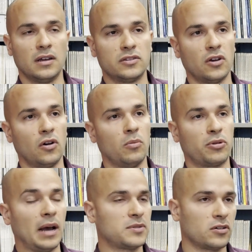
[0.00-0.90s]
So
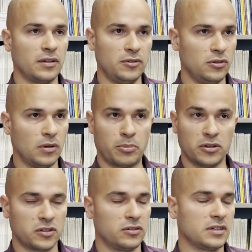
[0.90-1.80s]
perhaps I'll give you a
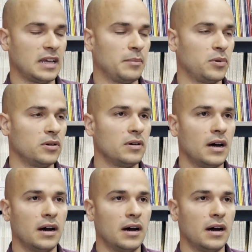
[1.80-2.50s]
personal example.